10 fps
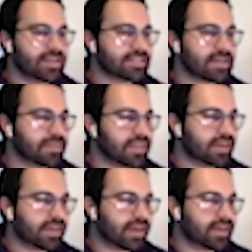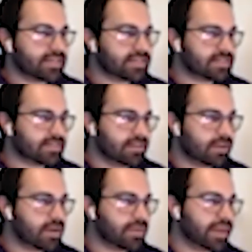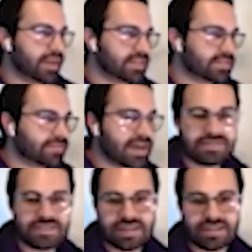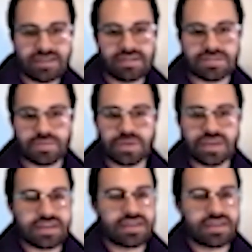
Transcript: something as low as $5 to $10 a week